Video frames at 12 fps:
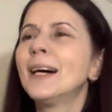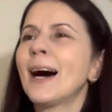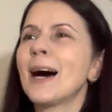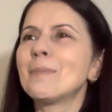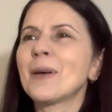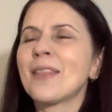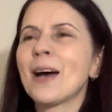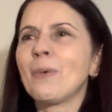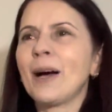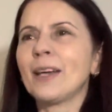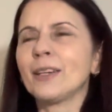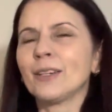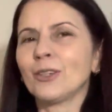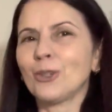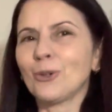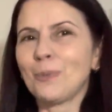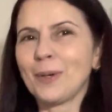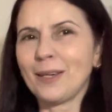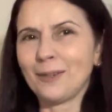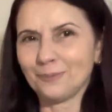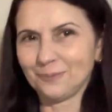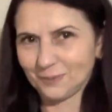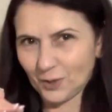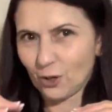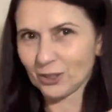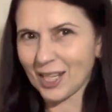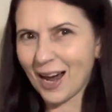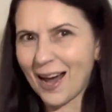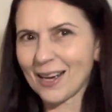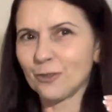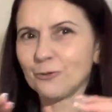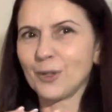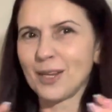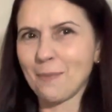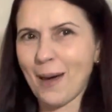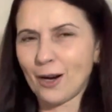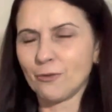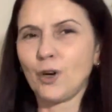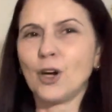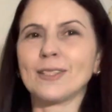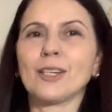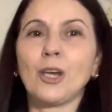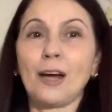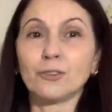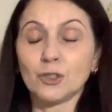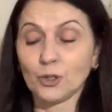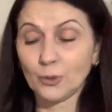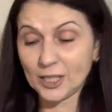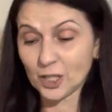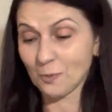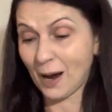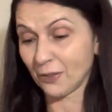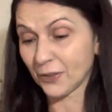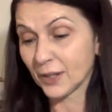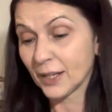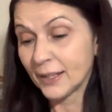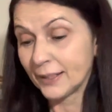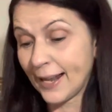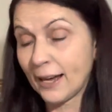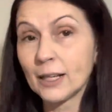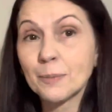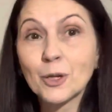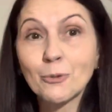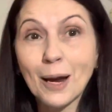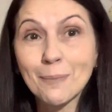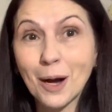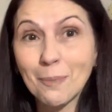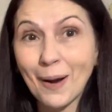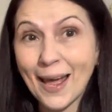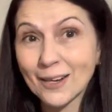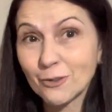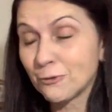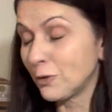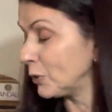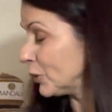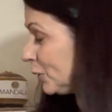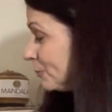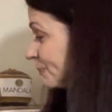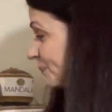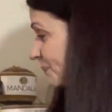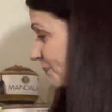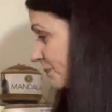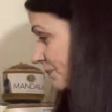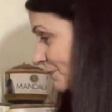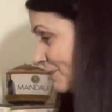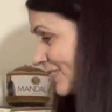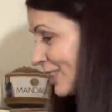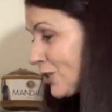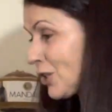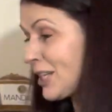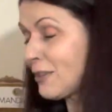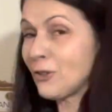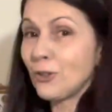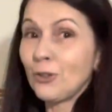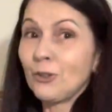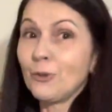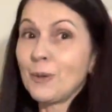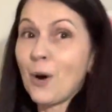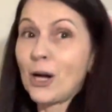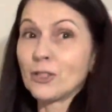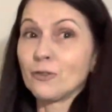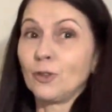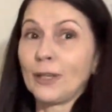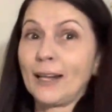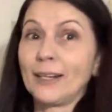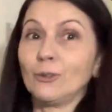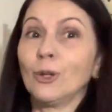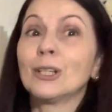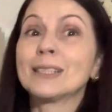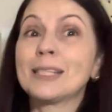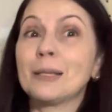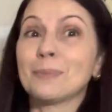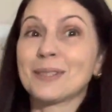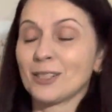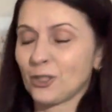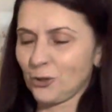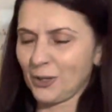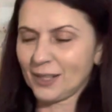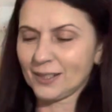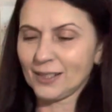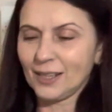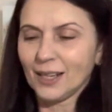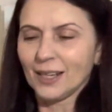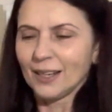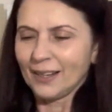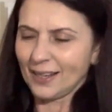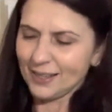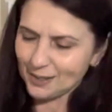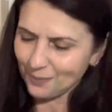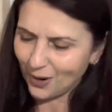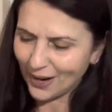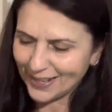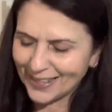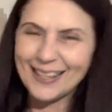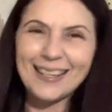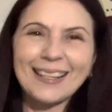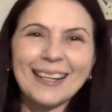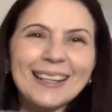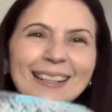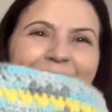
And that way you'll be on target for the amount of rows that you have to do each month. Now, let me grab my blanket for you to remind you of all our little tips and tricks. Here's mine here.